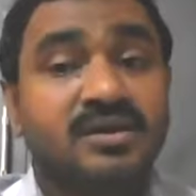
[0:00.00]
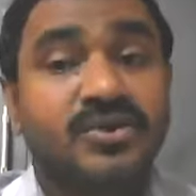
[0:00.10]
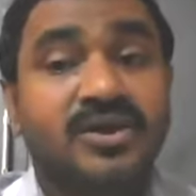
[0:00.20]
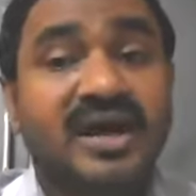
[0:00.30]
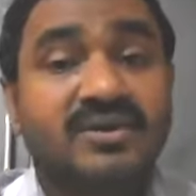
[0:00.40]

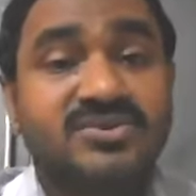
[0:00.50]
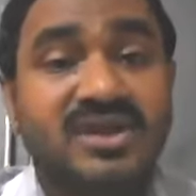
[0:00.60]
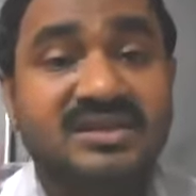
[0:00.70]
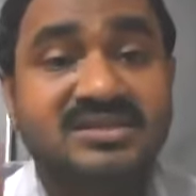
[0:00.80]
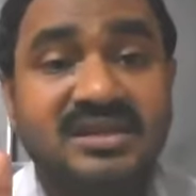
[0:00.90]
you have to
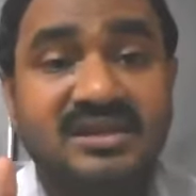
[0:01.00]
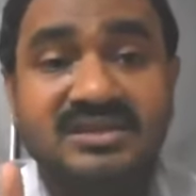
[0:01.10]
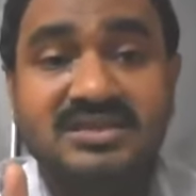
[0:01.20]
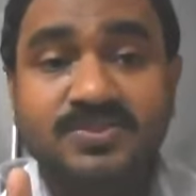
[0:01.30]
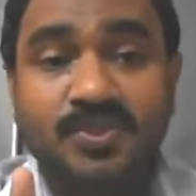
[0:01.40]
understand
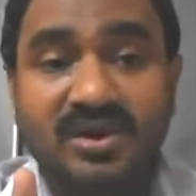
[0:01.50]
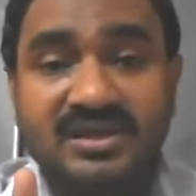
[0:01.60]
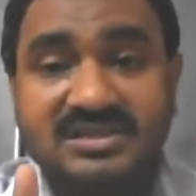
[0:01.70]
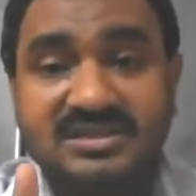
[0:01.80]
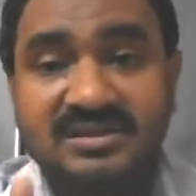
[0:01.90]
this
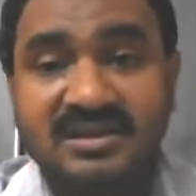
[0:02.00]
point.